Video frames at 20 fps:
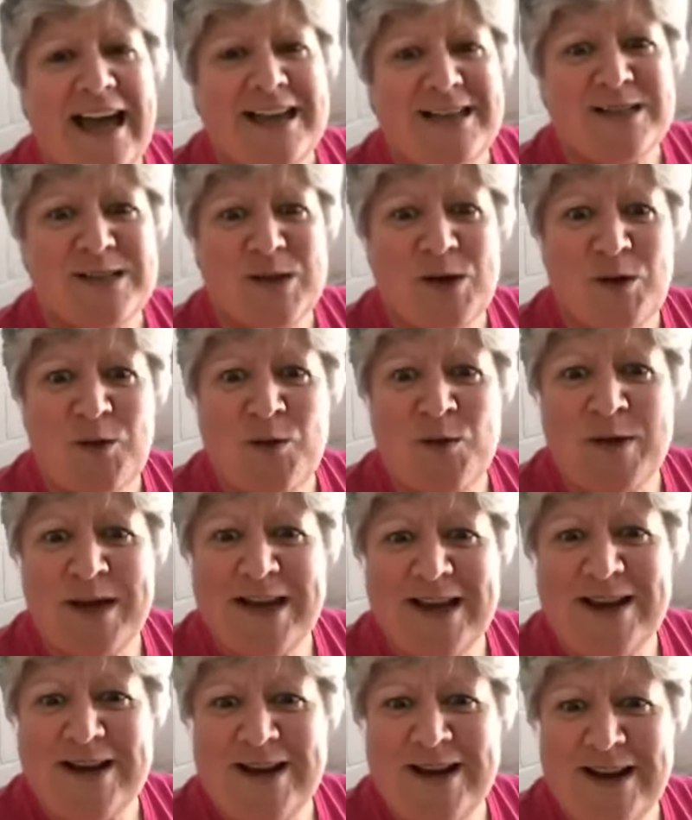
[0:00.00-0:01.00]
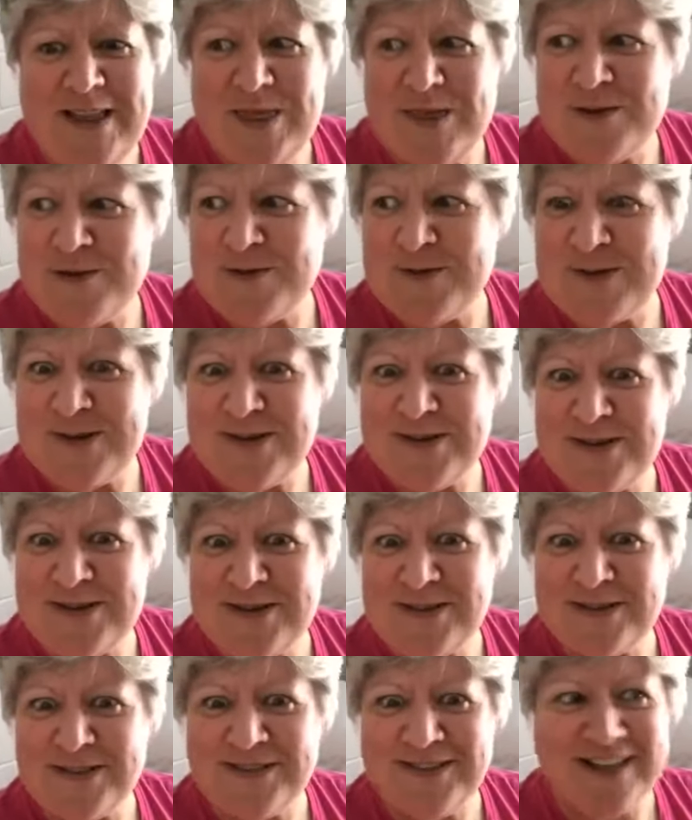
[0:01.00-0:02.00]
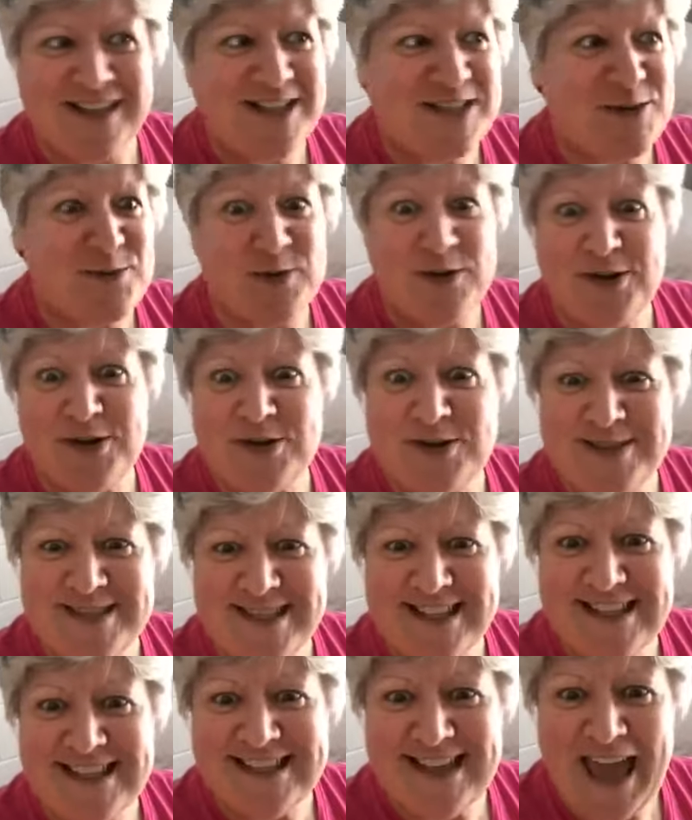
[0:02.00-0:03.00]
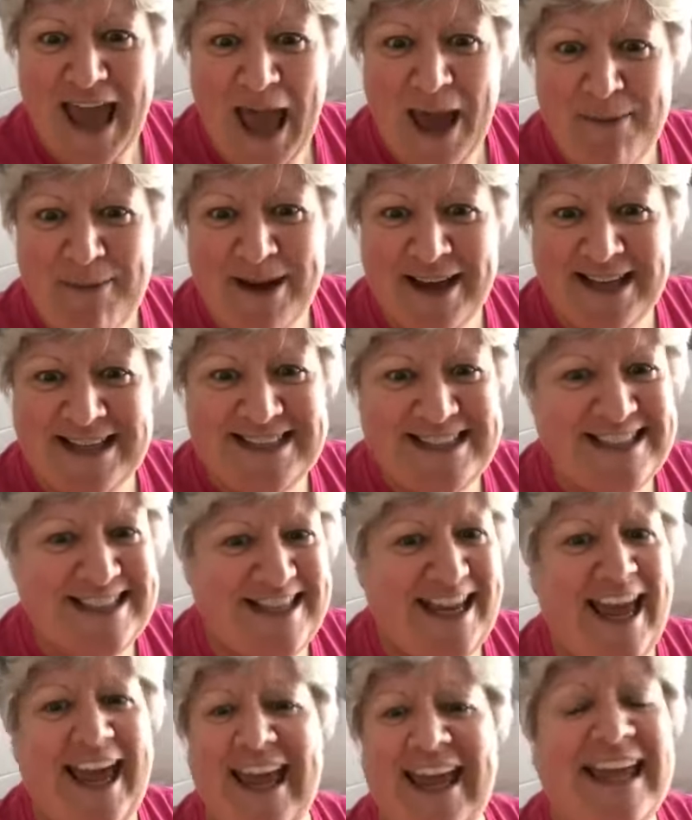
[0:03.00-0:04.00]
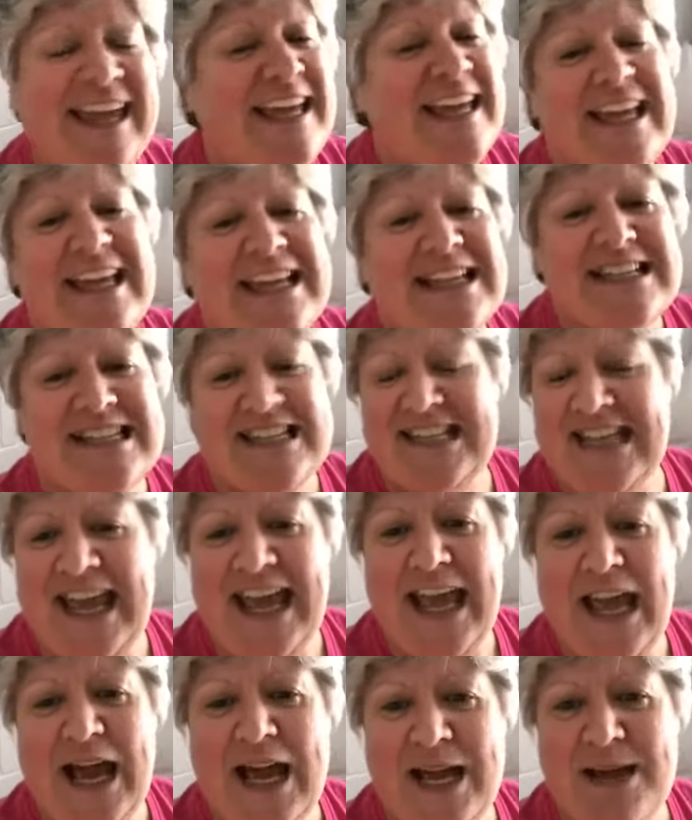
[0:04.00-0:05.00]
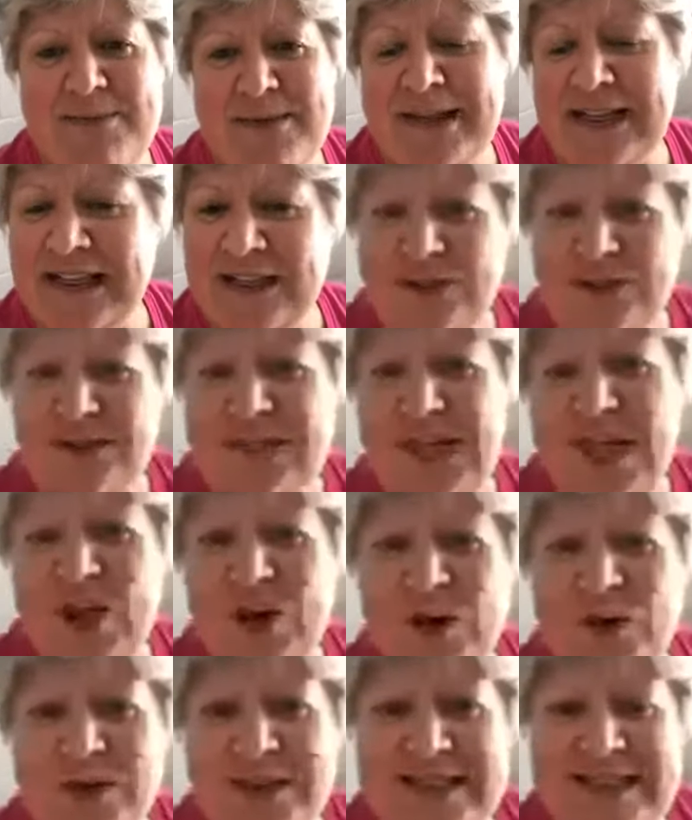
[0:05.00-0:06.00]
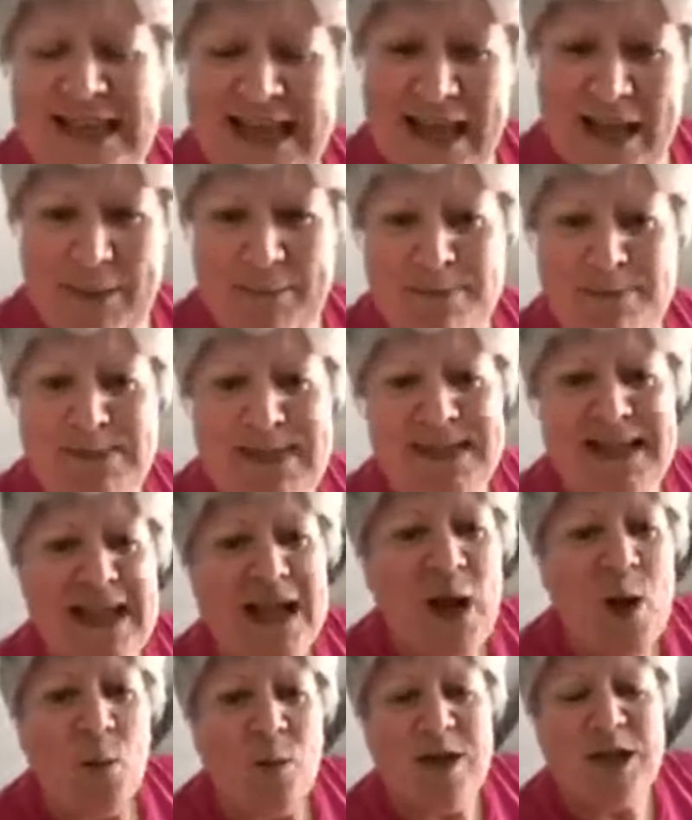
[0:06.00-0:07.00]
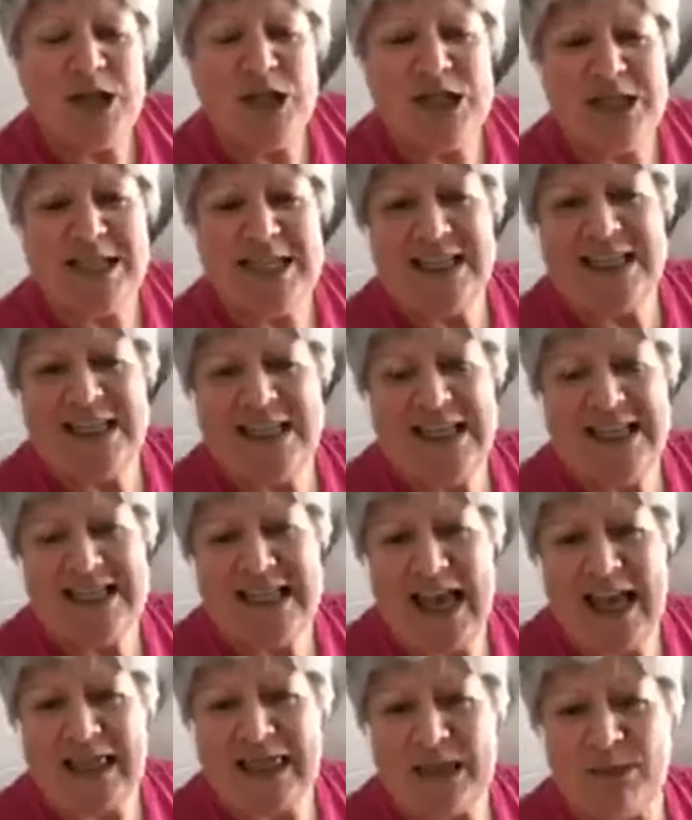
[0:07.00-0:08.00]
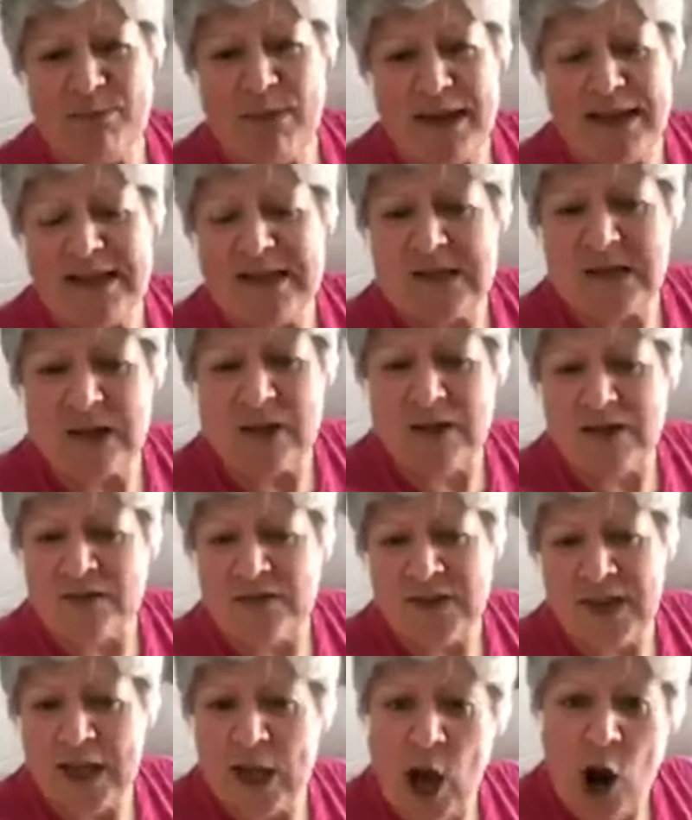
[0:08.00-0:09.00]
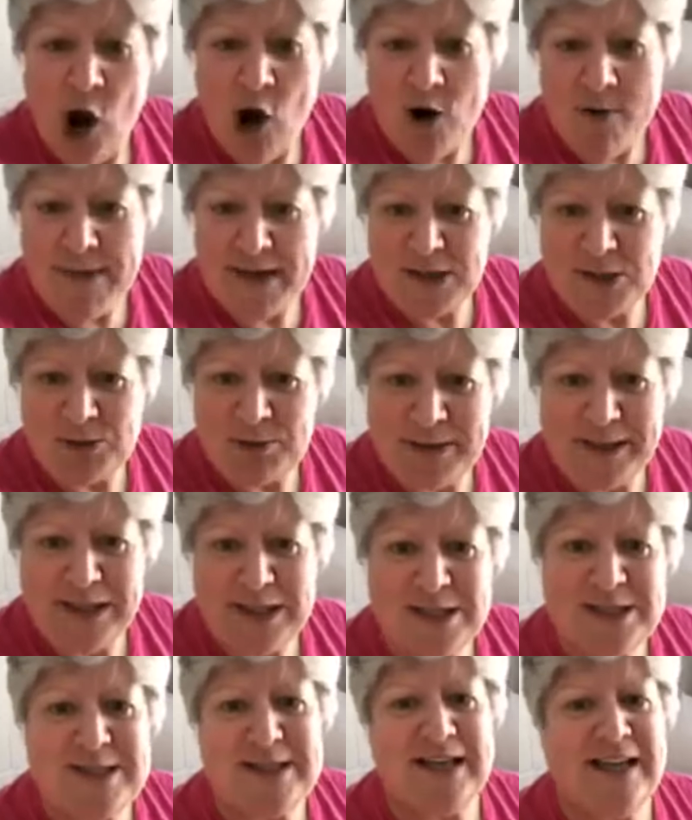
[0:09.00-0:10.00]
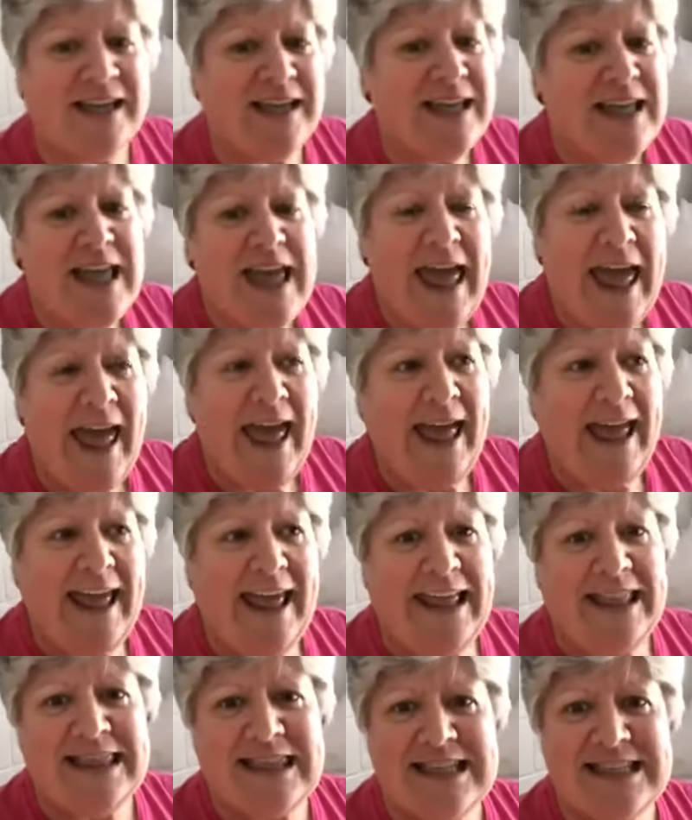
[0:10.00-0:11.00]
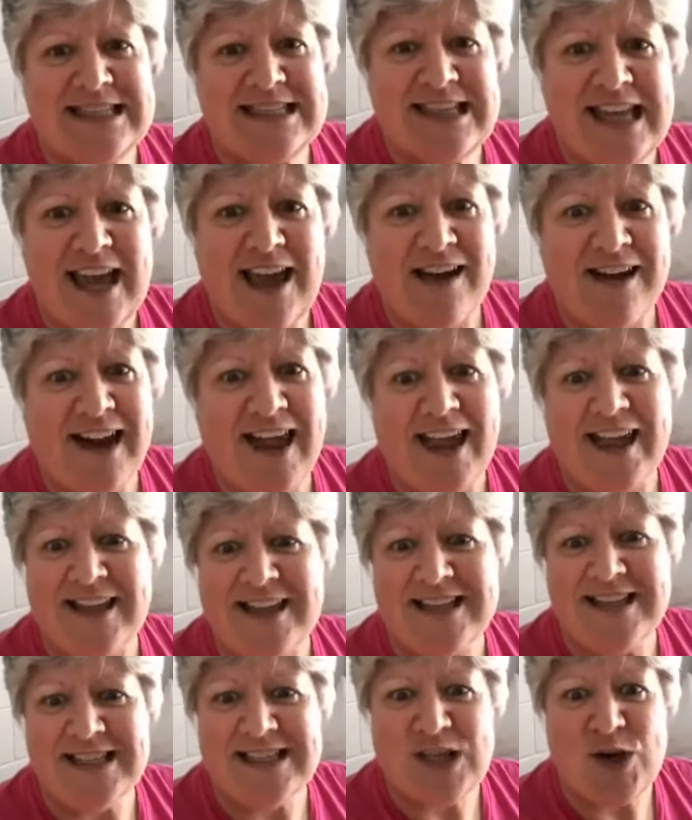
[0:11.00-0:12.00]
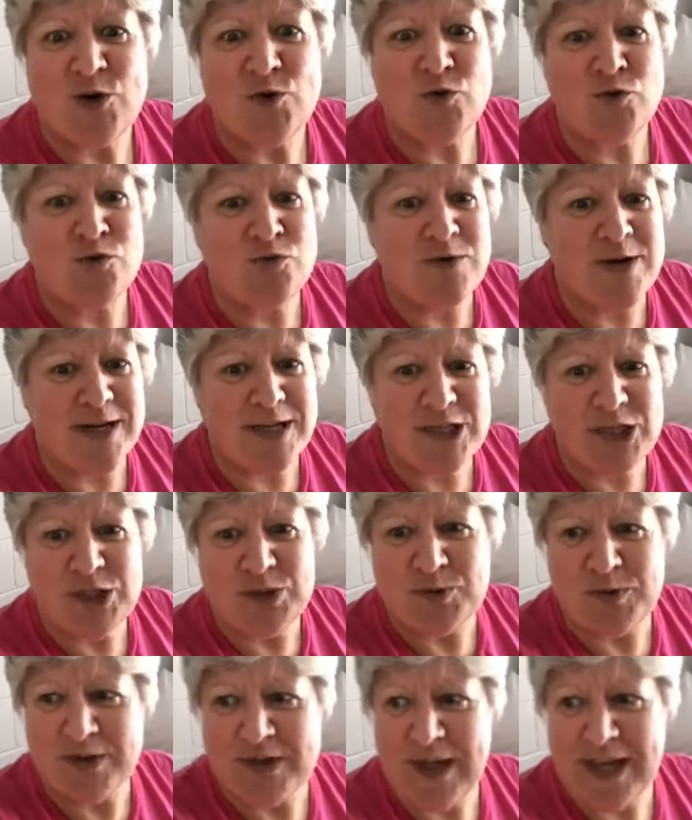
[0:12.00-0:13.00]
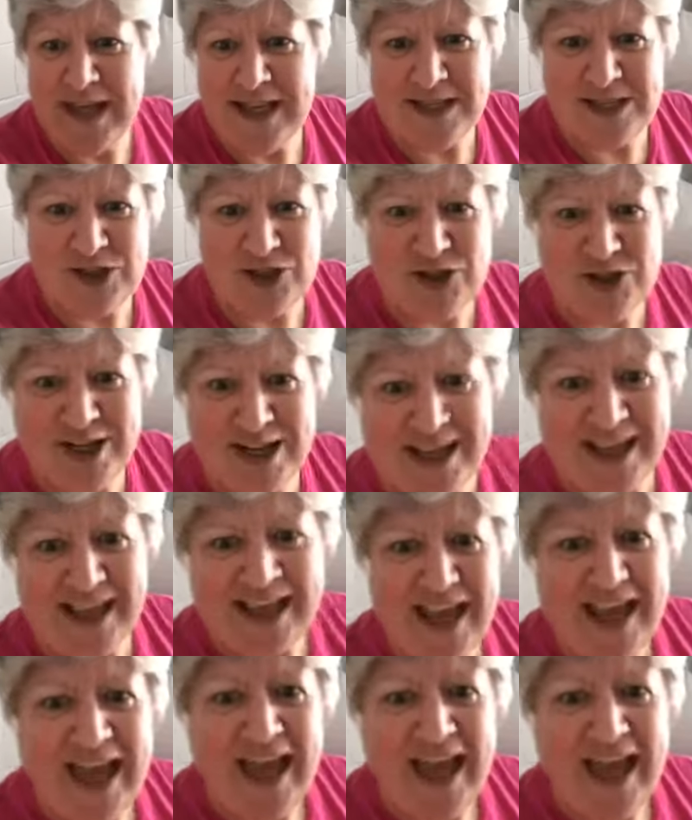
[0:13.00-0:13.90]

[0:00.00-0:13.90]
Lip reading: So where in the world, we're in New Zealand, am I today? Today I am in a little town called Thames, which is at the base of the Coromandel Peninsula. And this town is rich with history.